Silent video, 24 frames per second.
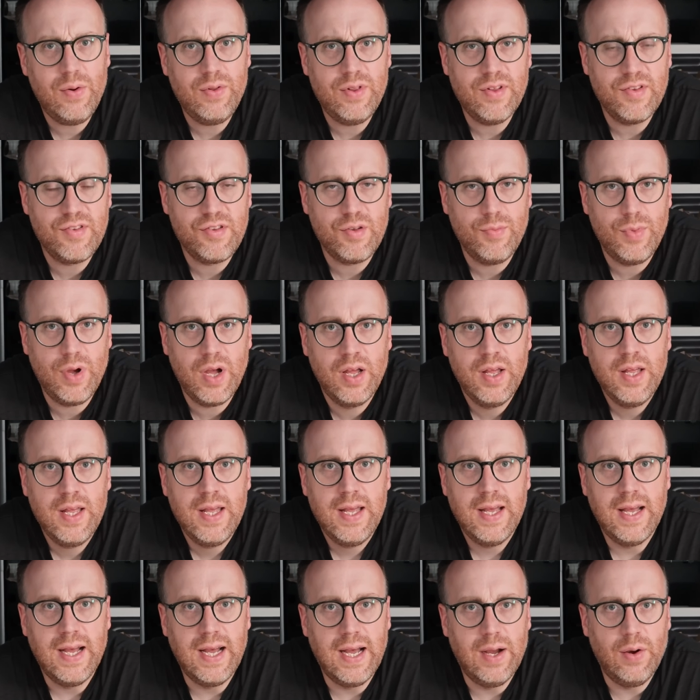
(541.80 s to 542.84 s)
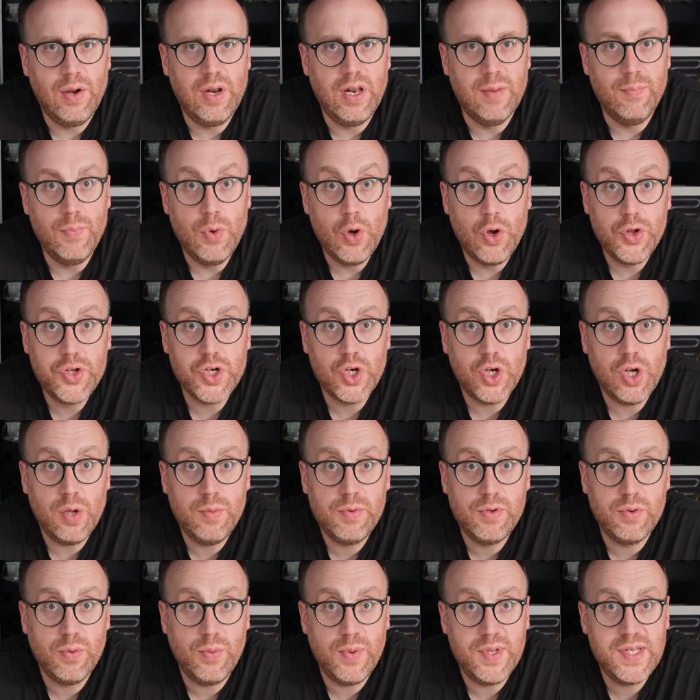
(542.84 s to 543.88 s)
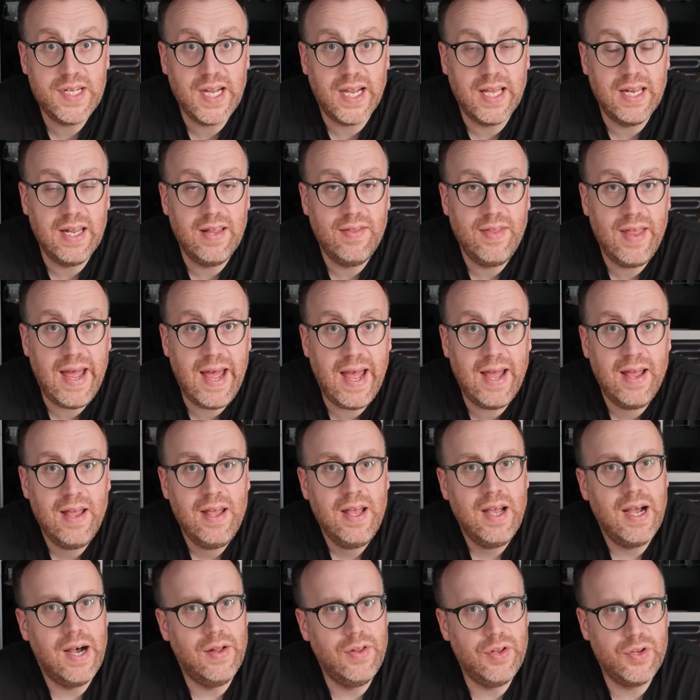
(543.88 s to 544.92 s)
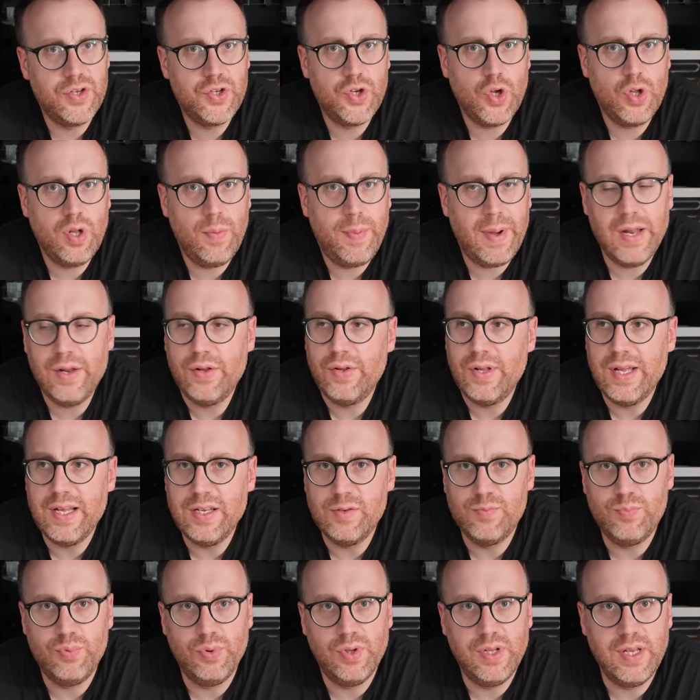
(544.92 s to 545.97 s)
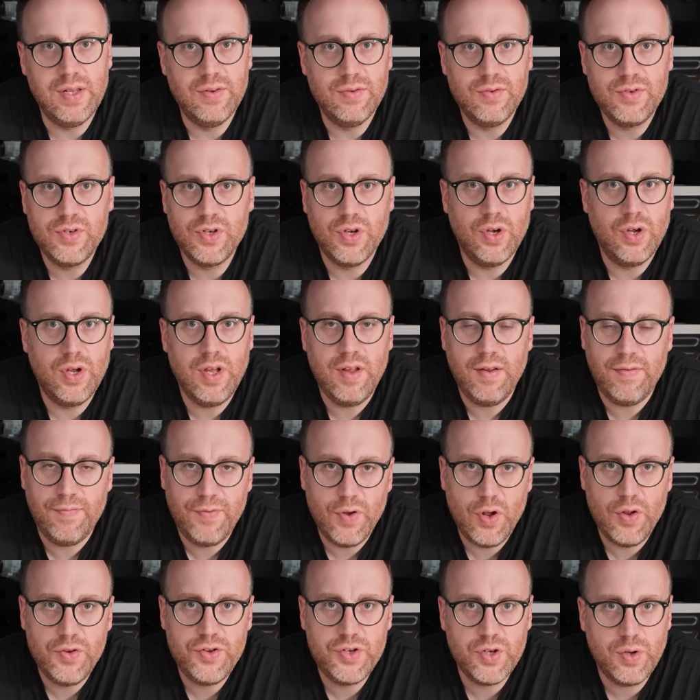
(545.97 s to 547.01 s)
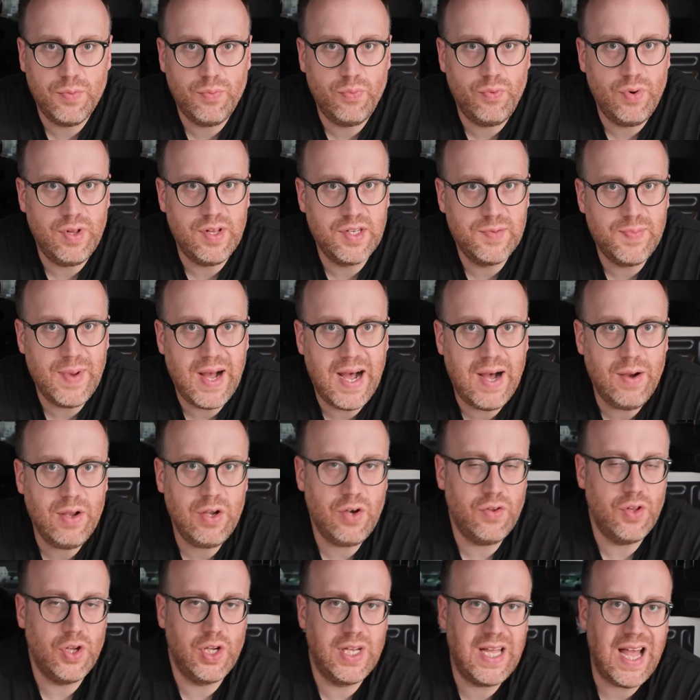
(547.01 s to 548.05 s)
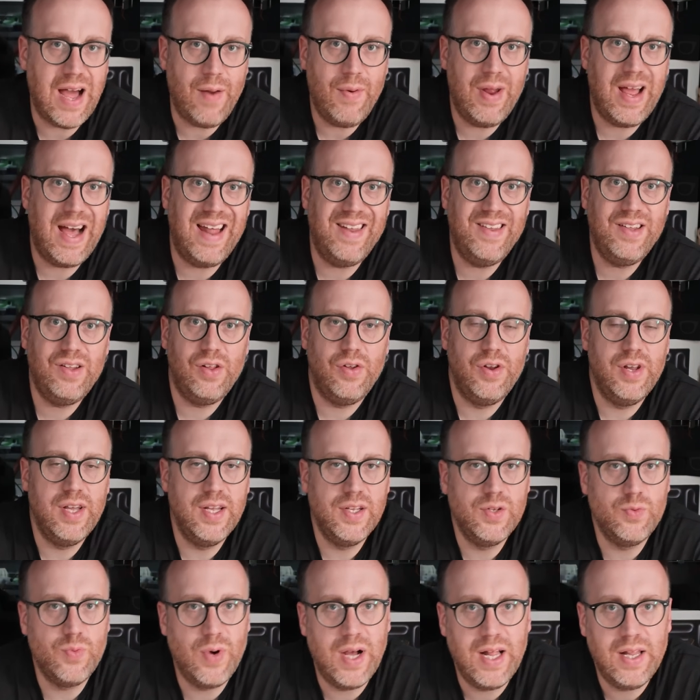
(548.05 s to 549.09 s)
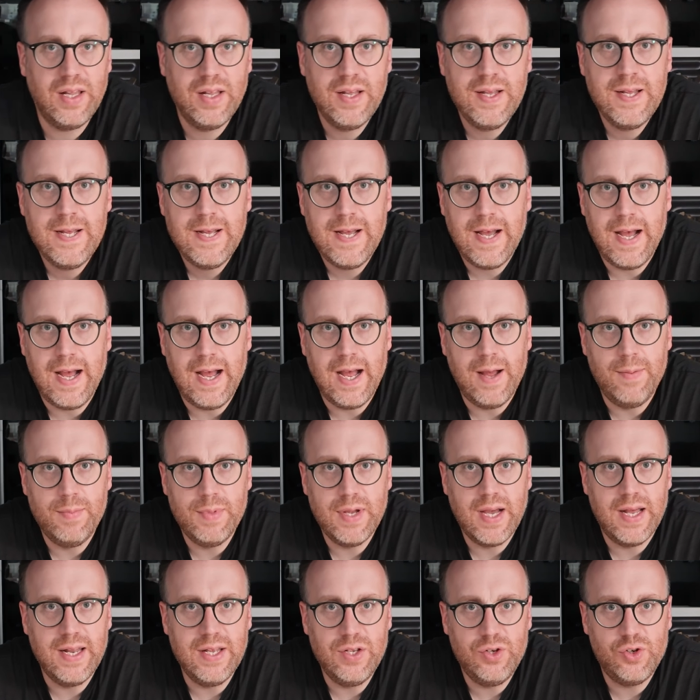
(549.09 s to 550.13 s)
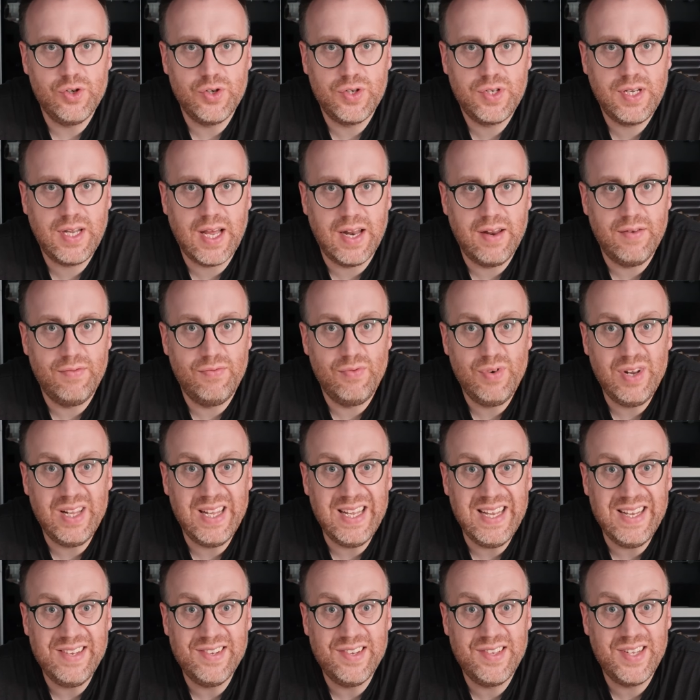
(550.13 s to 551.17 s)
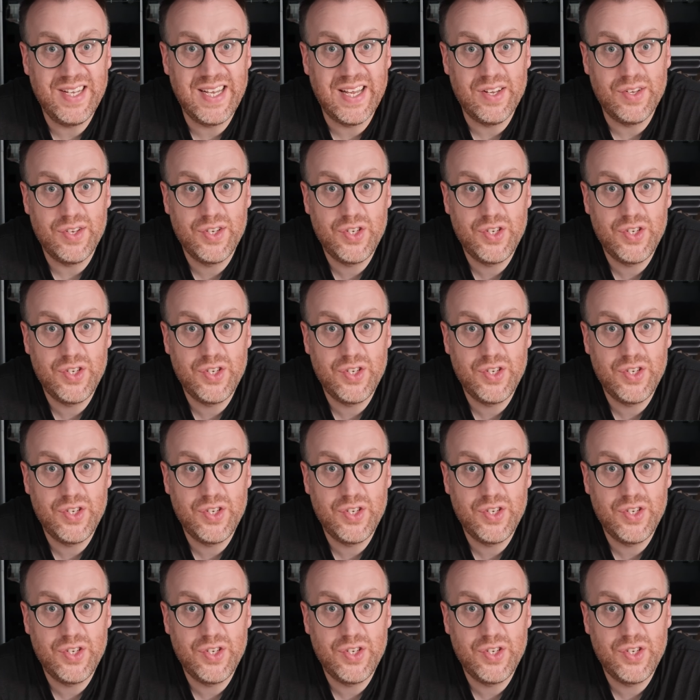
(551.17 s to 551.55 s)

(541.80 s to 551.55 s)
in the summer in a motorhome, so we'll be taking it there. And the solar panel is brilliant. So it folds up really smart. You've got the carry handle on it as well. And it just kind of really easy to kind of